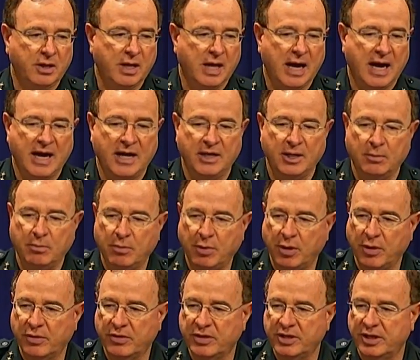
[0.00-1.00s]
and the
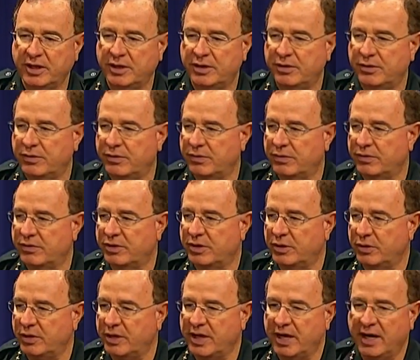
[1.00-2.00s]
bartender
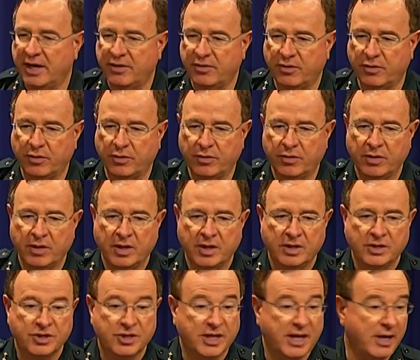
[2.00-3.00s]
together
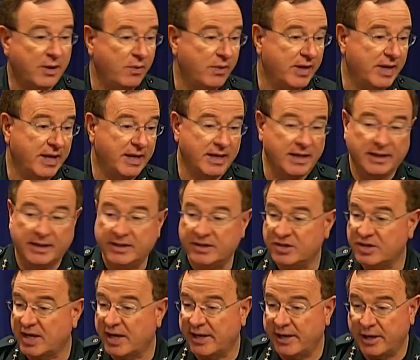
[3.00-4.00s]
said, hey, we got to get this
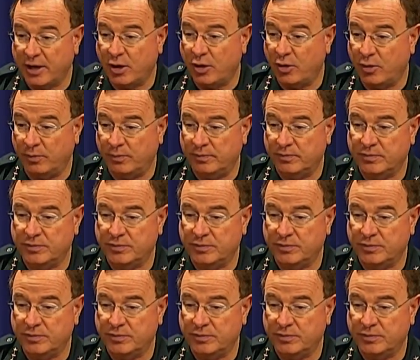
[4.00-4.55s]
lady home.